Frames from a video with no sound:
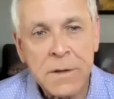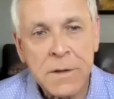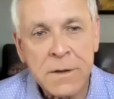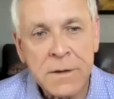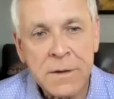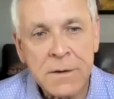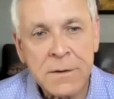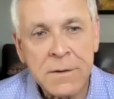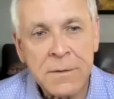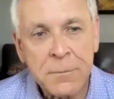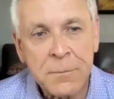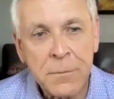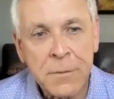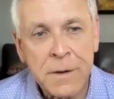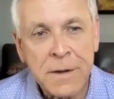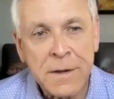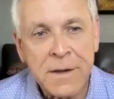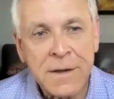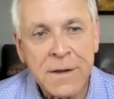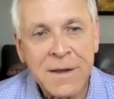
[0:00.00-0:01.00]
to be here,
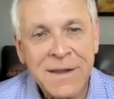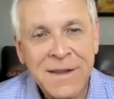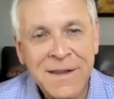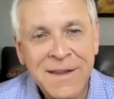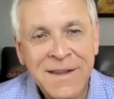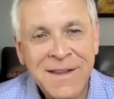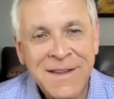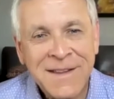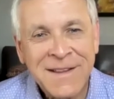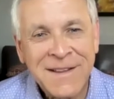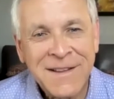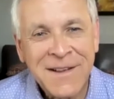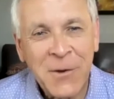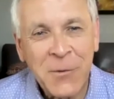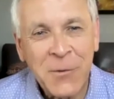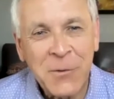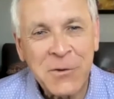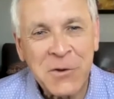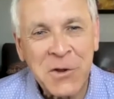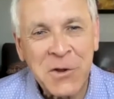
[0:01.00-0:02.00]
Brendan.
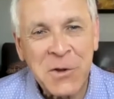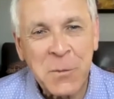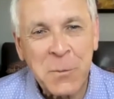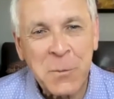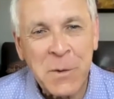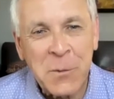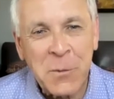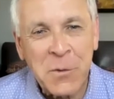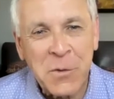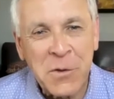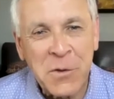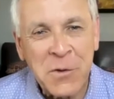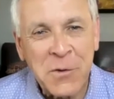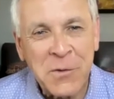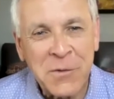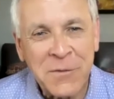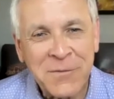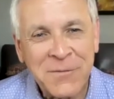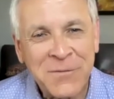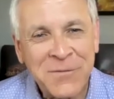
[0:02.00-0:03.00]
Always good to be with
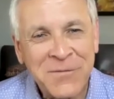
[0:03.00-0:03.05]
you.